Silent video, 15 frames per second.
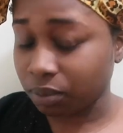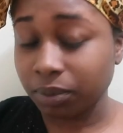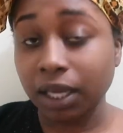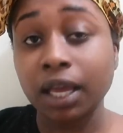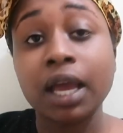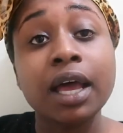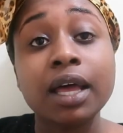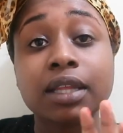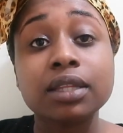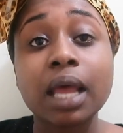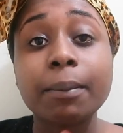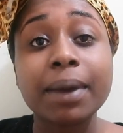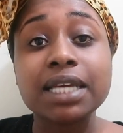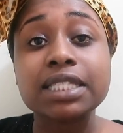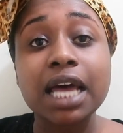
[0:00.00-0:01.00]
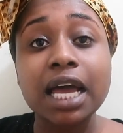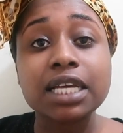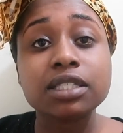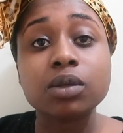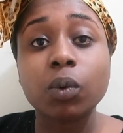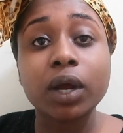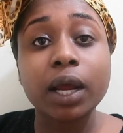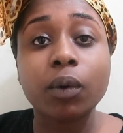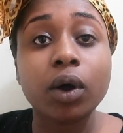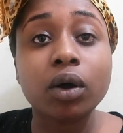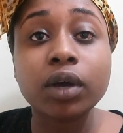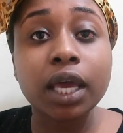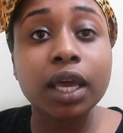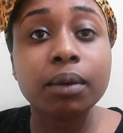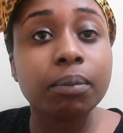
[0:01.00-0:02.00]
I'm like, not my size, the one I want.
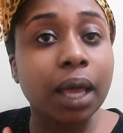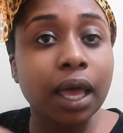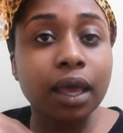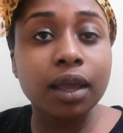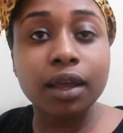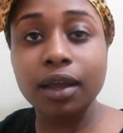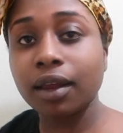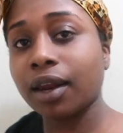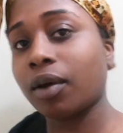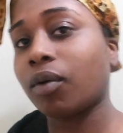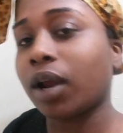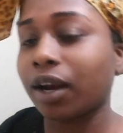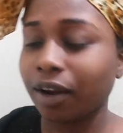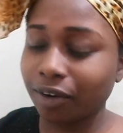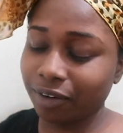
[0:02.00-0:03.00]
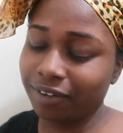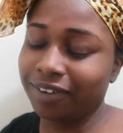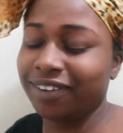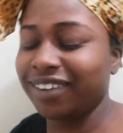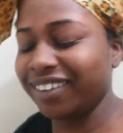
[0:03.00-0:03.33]
Okay, bye. And I ran out.